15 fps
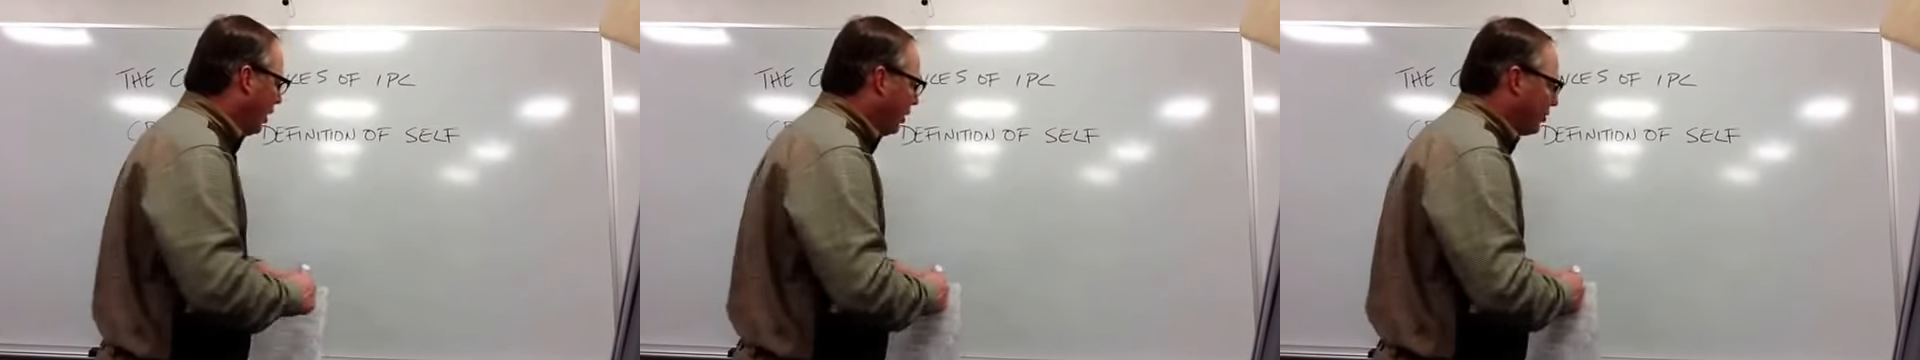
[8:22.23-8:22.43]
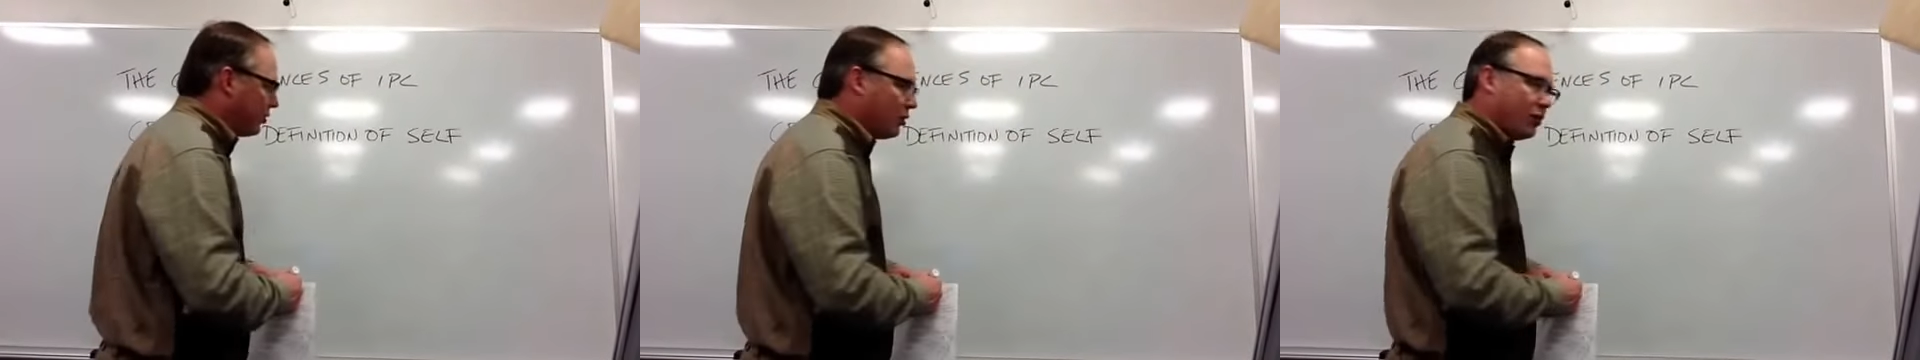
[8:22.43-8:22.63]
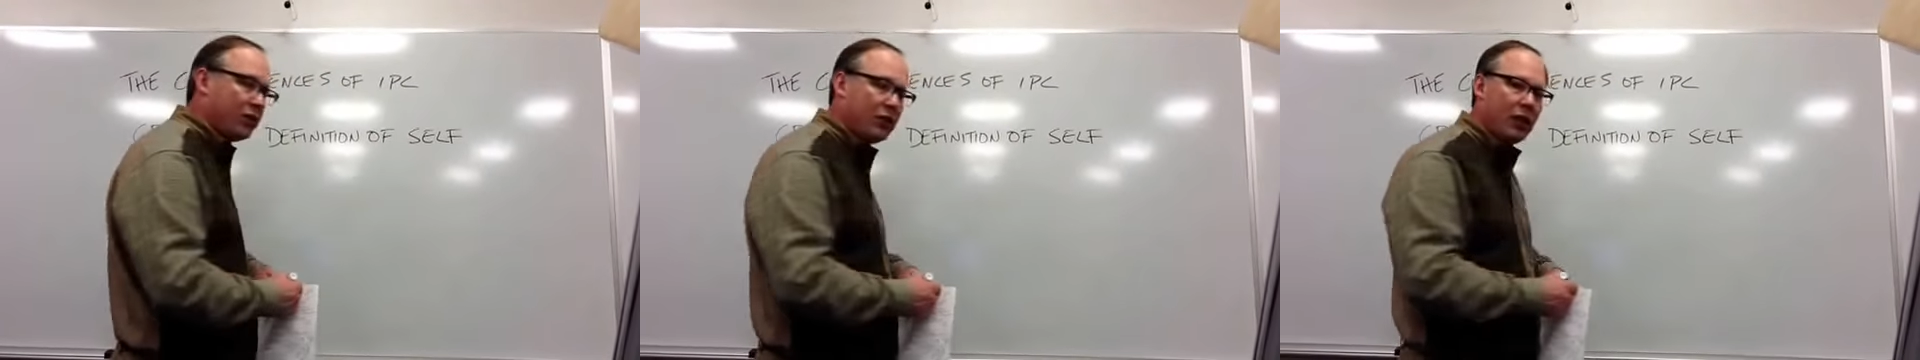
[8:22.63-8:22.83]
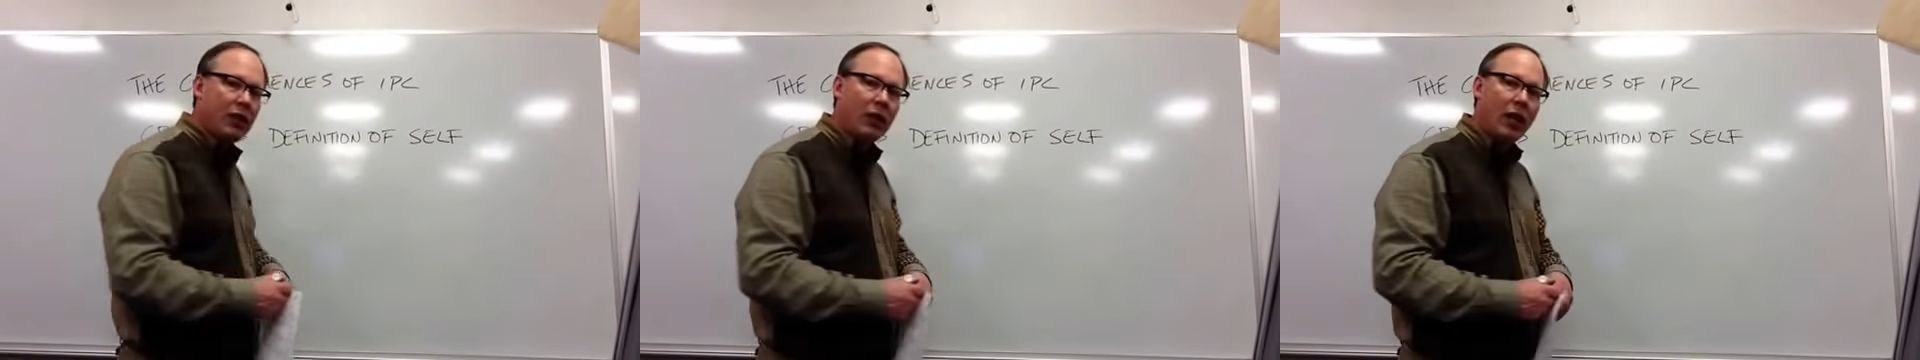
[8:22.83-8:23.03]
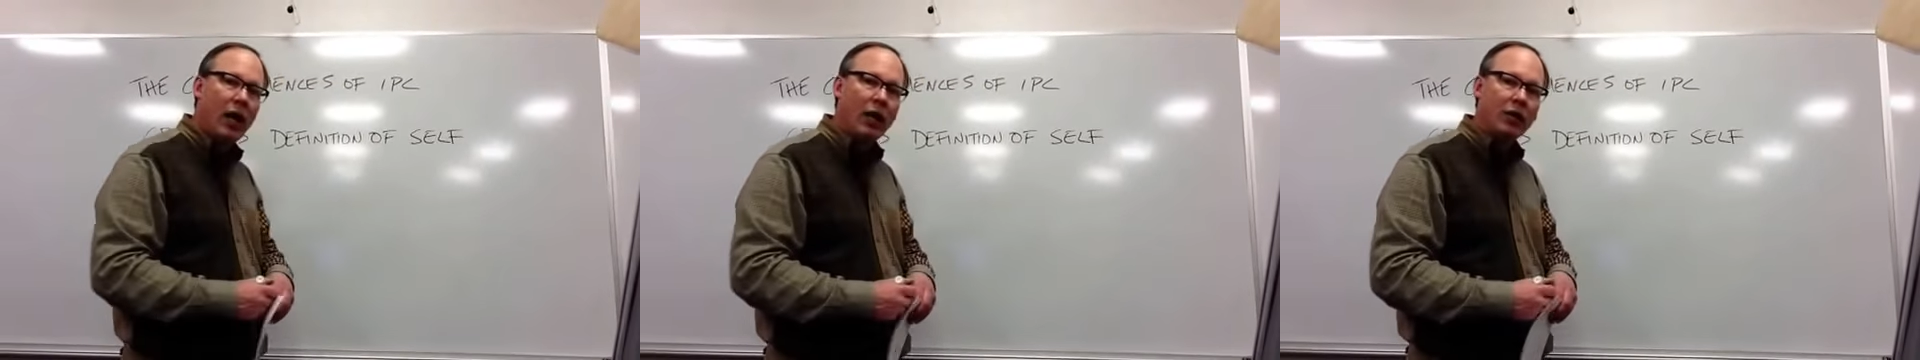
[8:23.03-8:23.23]

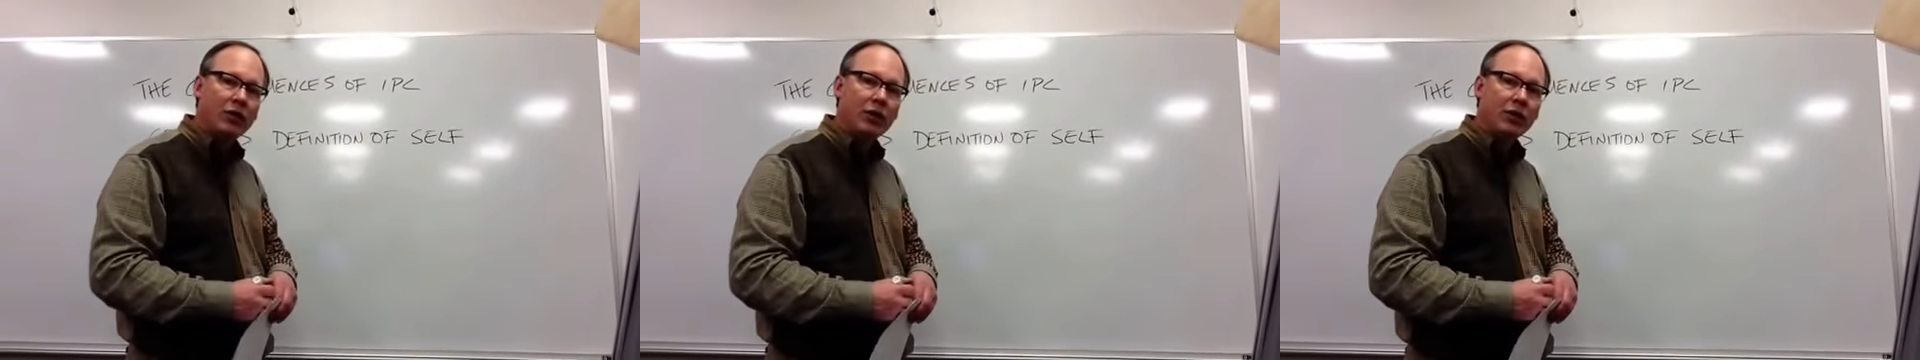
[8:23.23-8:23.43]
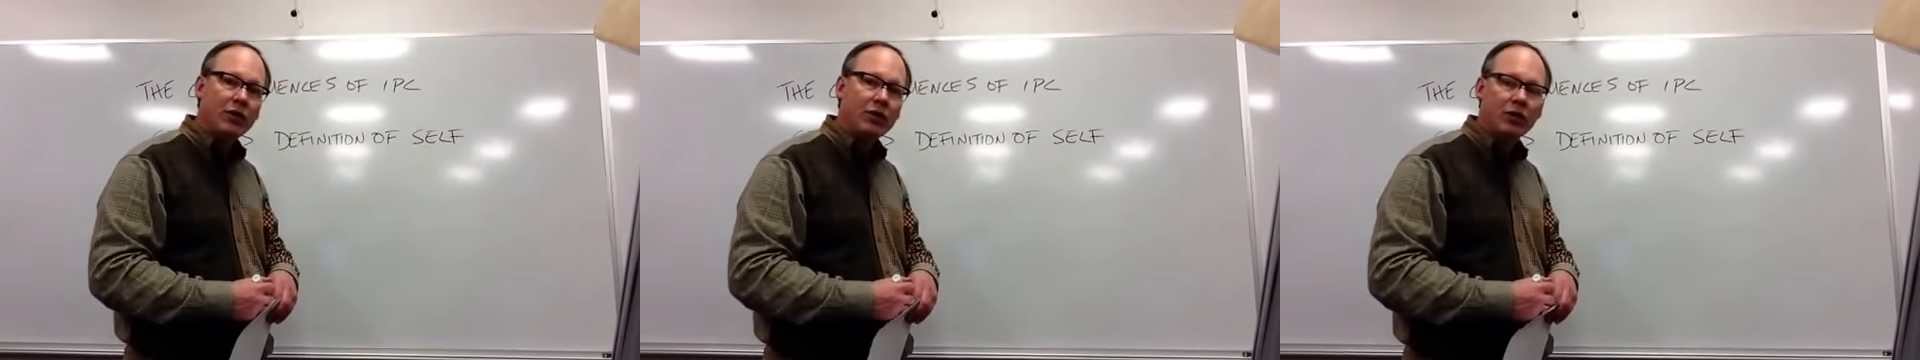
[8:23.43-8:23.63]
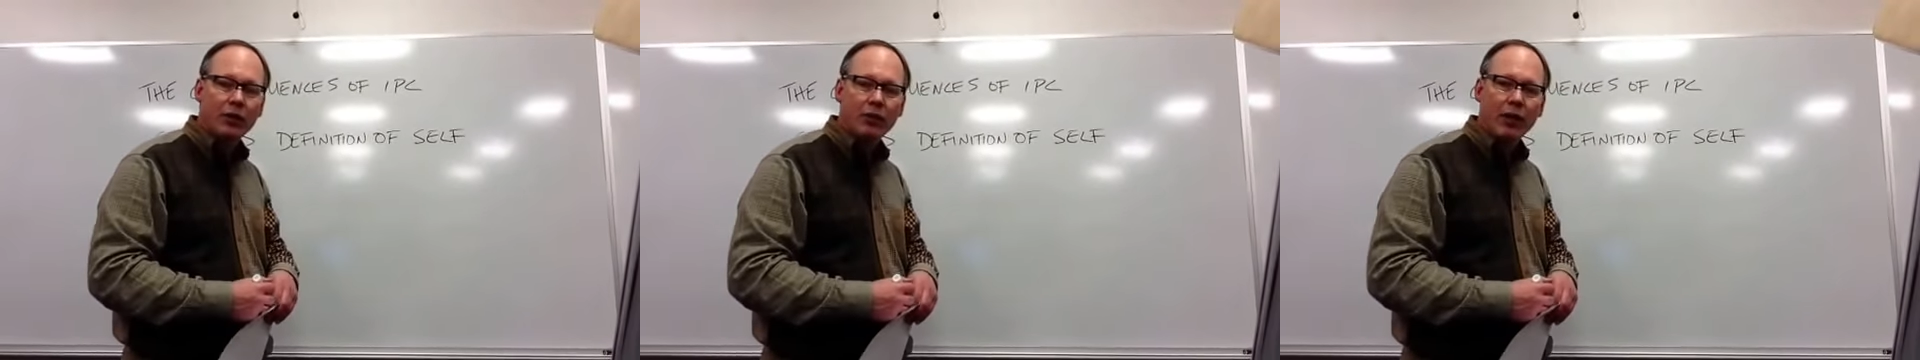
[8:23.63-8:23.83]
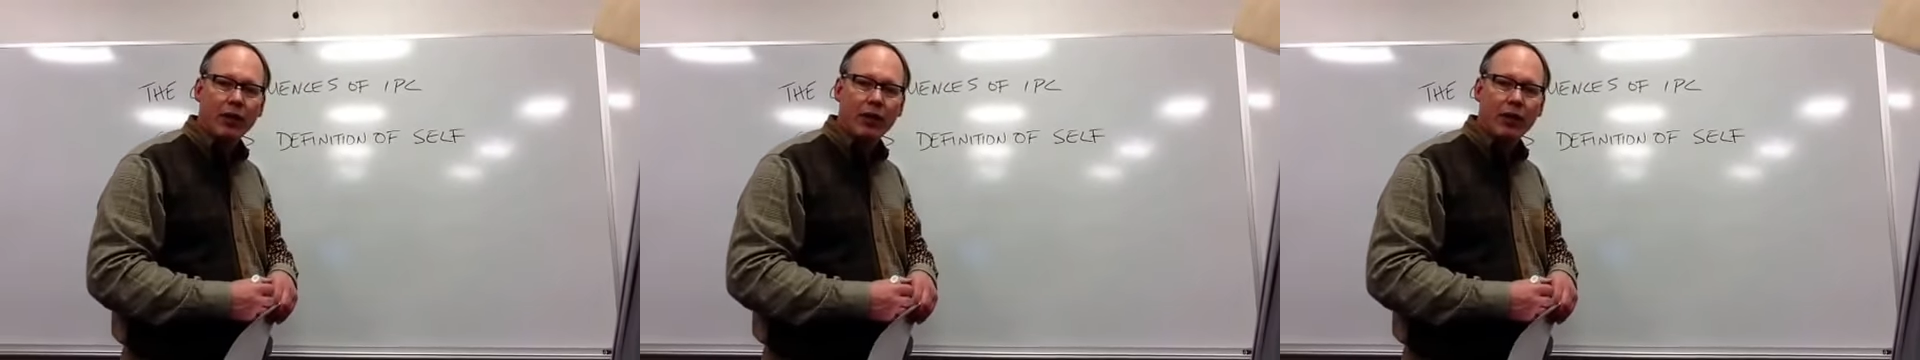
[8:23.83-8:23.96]
sociologists, or rather I